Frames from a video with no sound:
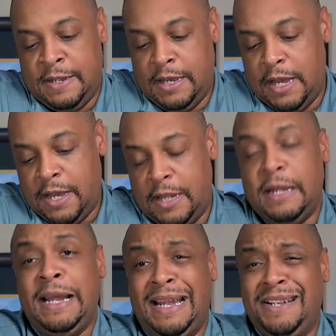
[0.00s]

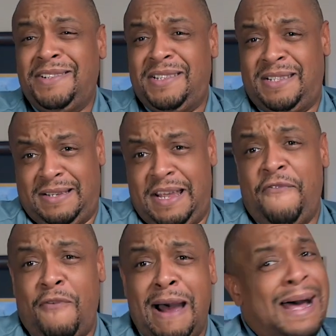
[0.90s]
And just
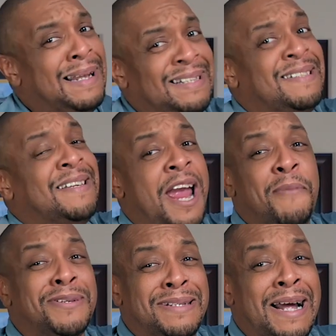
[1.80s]
FYI, this
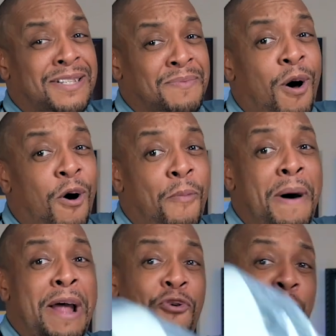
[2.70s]
camera is not small
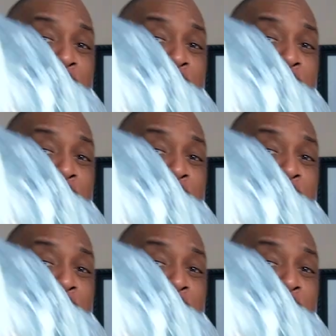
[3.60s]
by no